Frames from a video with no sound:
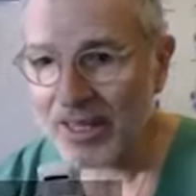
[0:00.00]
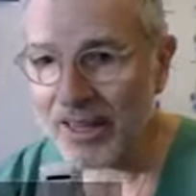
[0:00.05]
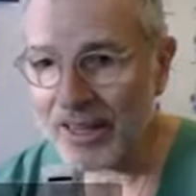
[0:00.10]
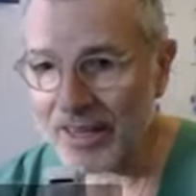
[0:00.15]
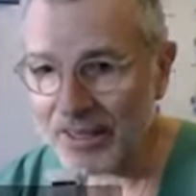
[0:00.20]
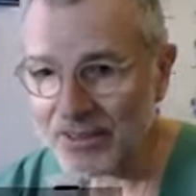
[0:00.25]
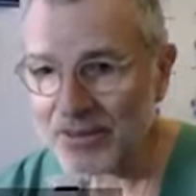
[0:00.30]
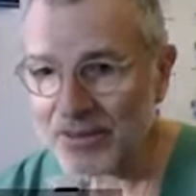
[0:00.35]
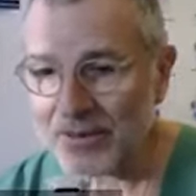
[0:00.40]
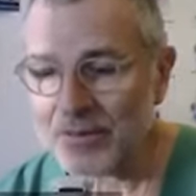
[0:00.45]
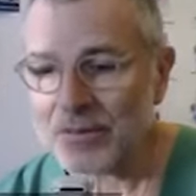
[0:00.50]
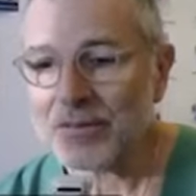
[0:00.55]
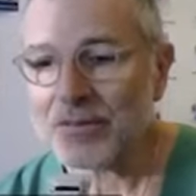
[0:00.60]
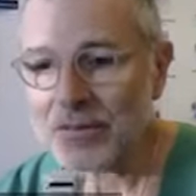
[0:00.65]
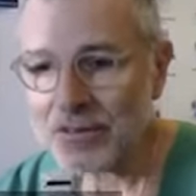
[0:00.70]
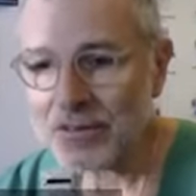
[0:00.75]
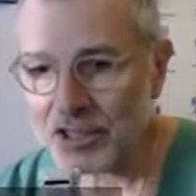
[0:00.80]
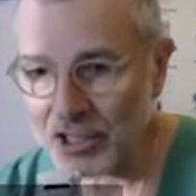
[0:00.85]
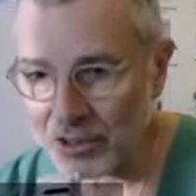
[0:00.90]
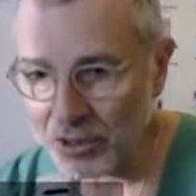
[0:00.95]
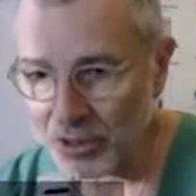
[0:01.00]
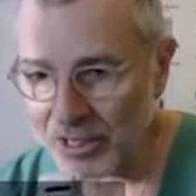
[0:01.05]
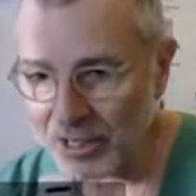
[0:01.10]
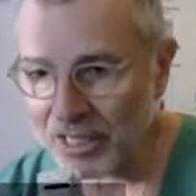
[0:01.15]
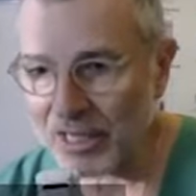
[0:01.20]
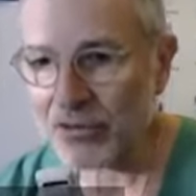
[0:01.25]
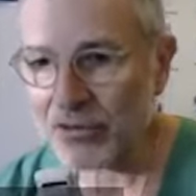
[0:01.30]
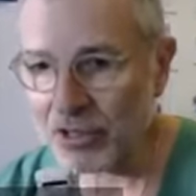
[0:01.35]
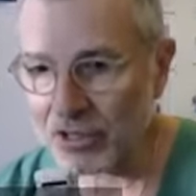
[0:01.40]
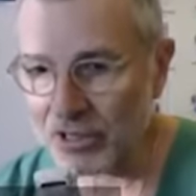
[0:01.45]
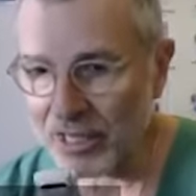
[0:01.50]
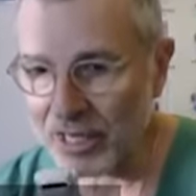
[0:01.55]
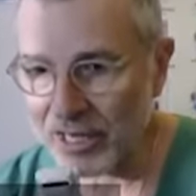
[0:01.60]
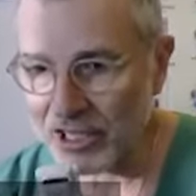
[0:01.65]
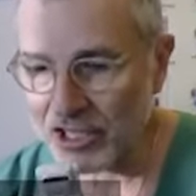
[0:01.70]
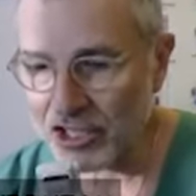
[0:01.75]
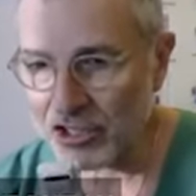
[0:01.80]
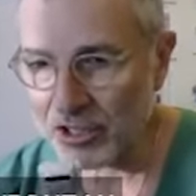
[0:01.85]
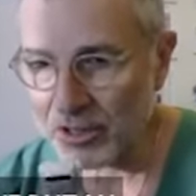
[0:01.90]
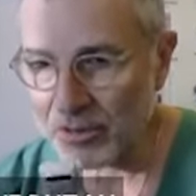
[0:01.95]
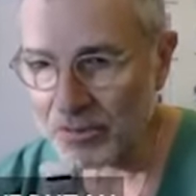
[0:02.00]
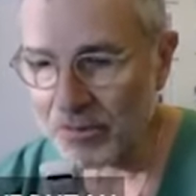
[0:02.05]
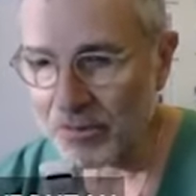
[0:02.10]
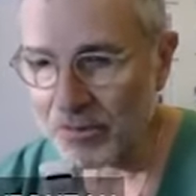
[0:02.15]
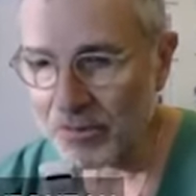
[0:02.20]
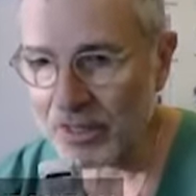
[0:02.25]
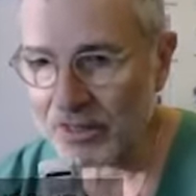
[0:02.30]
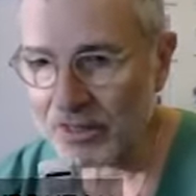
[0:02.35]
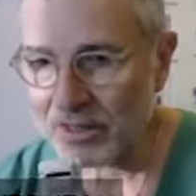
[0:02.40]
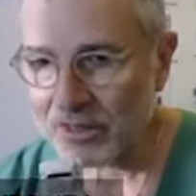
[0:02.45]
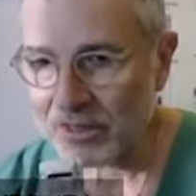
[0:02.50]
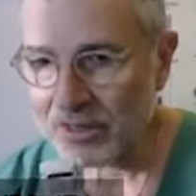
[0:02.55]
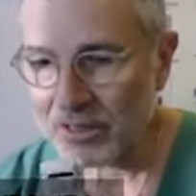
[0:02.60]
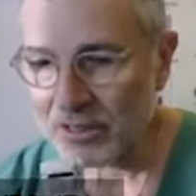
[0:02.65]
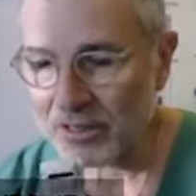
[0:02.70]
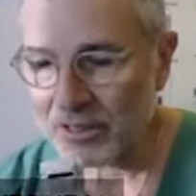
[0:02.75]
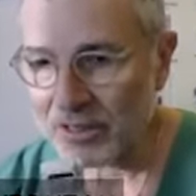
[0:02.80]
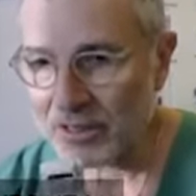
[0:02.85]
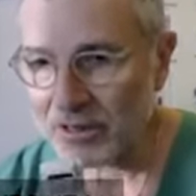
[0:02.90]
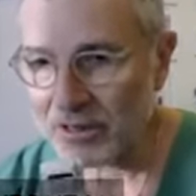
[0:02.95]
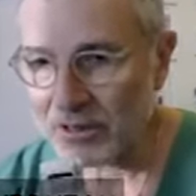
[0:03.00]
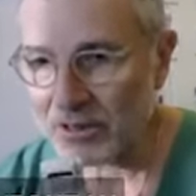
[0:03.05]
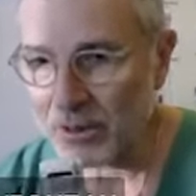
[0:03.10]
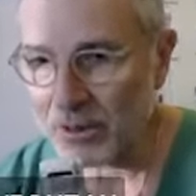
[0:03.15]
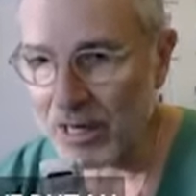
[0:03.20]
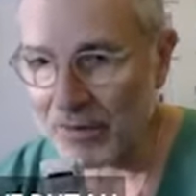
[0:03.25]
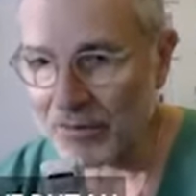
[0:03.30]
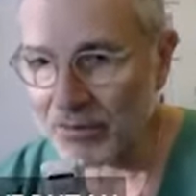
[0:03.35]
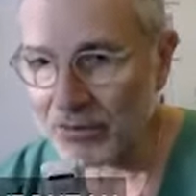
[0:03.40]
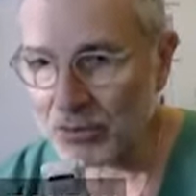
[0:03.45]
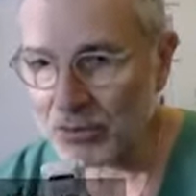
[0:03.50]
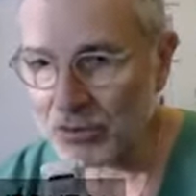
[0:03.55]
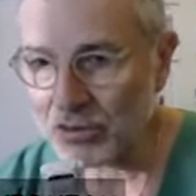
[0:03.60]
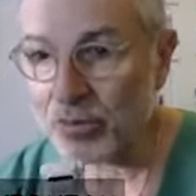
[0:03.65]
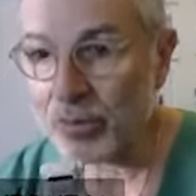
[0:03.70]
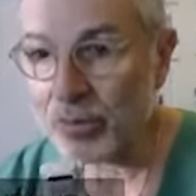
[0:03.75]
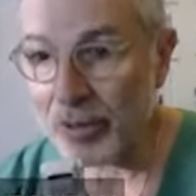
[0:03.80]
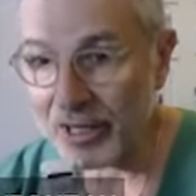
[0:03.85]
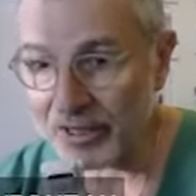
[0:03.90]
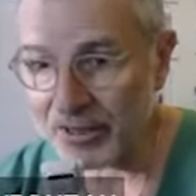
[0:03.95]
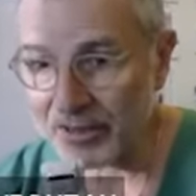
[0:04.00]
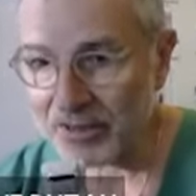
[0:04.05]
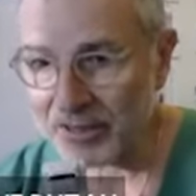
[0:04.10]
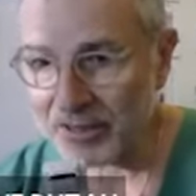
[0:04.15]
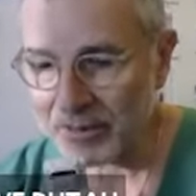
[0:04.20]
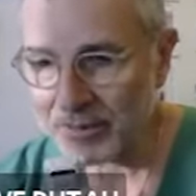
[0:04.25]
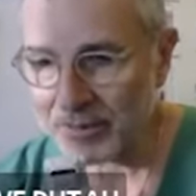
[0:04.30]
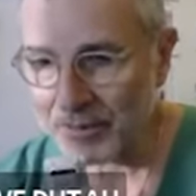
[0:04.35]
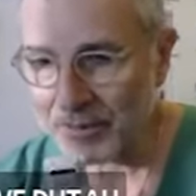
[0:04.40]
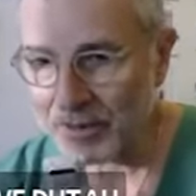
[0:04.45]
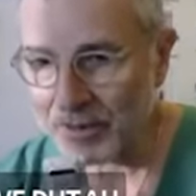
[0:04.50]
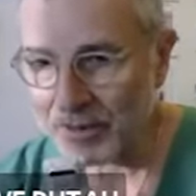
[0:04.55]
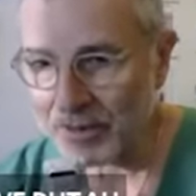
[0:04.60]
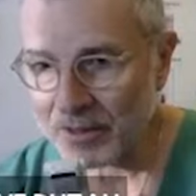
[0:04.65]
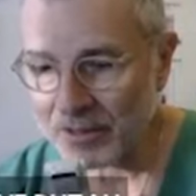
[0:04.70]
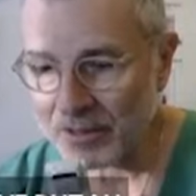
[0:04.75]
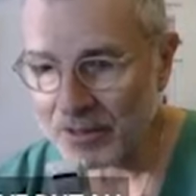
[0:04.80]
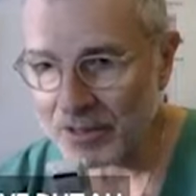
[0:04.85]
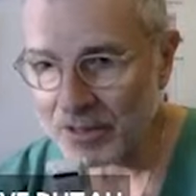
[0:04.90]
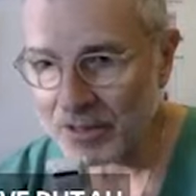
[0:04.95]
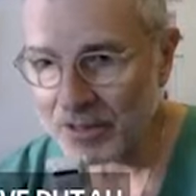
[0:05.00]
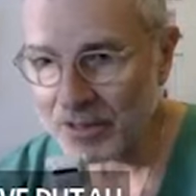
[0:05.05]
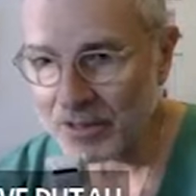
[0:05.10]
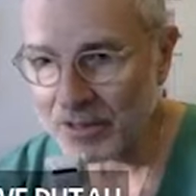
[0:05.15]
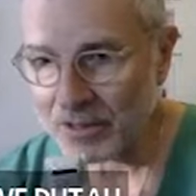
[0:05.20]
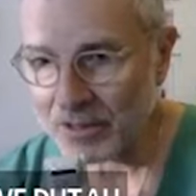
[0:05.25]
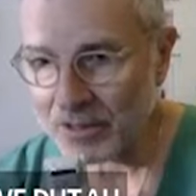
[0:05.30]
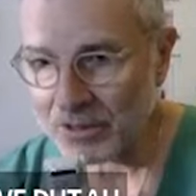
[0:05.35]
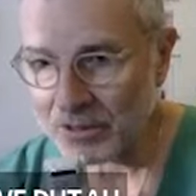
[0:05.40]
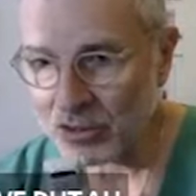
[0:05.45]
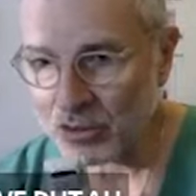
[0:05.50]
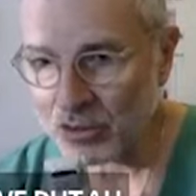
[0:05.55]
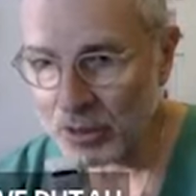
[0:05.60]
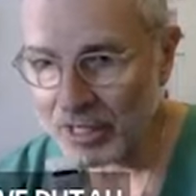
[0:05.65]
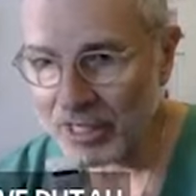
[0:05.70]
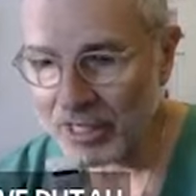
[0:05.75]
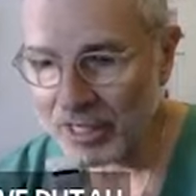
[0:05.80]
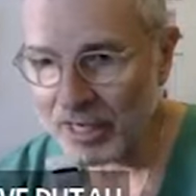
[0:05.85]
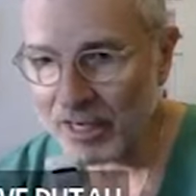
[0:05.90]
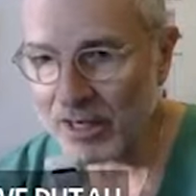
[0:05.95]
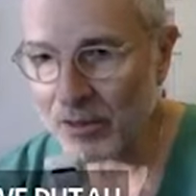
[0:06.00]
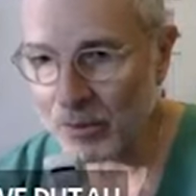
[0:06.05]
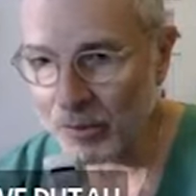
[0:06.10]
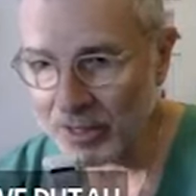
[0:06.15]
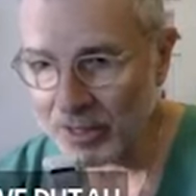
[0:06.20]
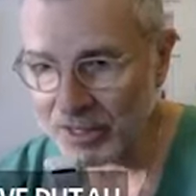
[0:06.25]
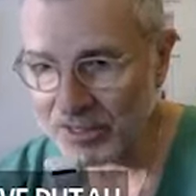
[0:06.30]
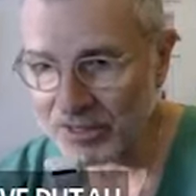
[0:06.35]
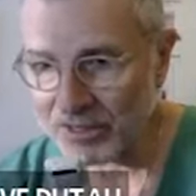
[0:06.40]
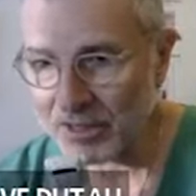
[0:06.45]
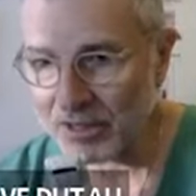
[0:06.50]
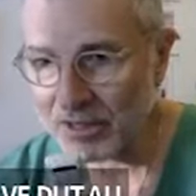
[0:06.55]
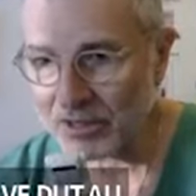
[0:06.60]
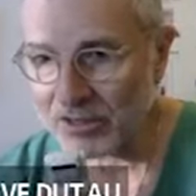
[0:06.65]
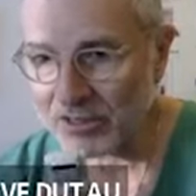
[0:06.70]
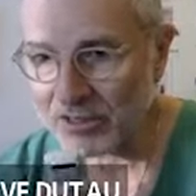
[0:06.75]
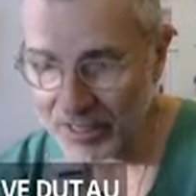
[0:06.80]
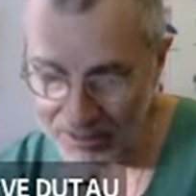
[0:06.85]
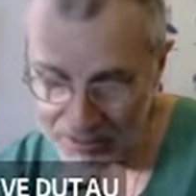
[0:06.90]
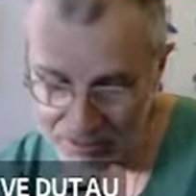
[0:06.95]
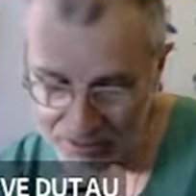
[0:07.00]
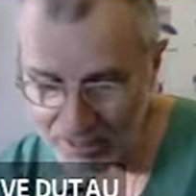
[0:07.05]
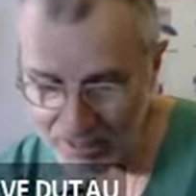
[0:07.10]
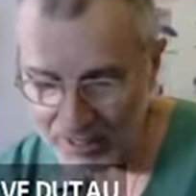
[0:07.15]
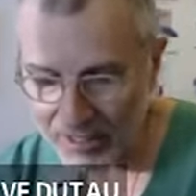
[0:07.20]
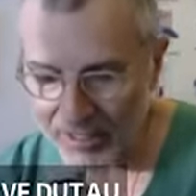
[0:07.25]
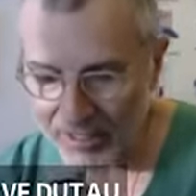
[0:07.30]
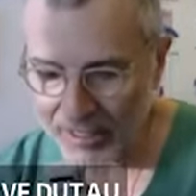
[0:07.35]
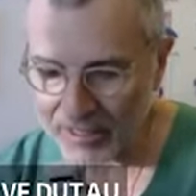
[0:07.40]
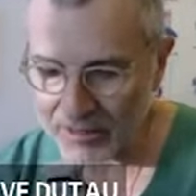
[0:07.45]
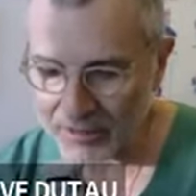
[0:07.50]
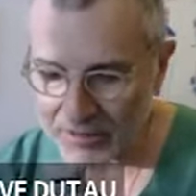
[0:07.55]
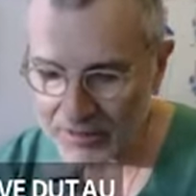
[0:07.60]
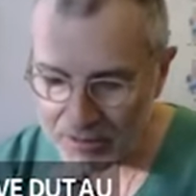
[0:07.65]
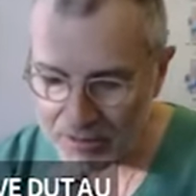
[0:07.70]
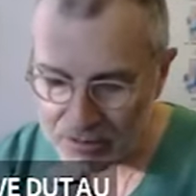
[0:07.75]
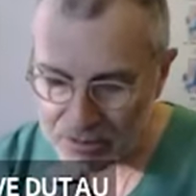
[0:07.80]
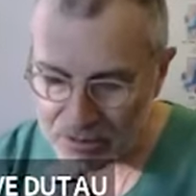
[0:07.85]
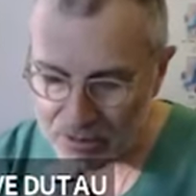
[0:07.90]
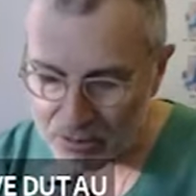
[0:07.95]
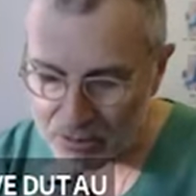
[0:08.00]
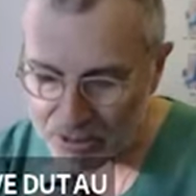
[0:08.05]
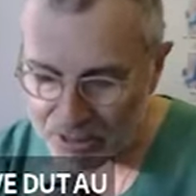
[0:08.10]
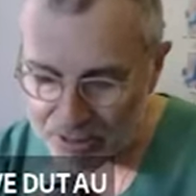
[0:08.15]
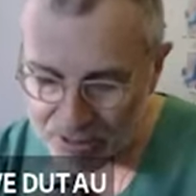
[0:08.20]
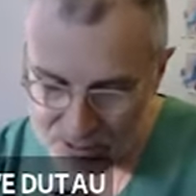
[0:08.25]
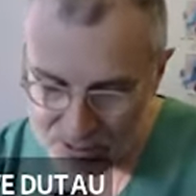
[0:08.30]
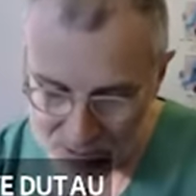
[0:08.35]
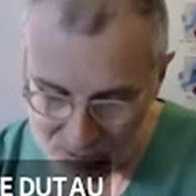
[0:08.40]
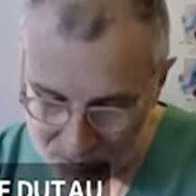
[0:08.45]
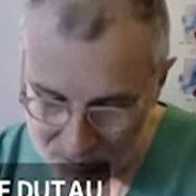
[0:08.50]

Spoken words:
And generally after dilation, you have to splint the trachea with a stent. And we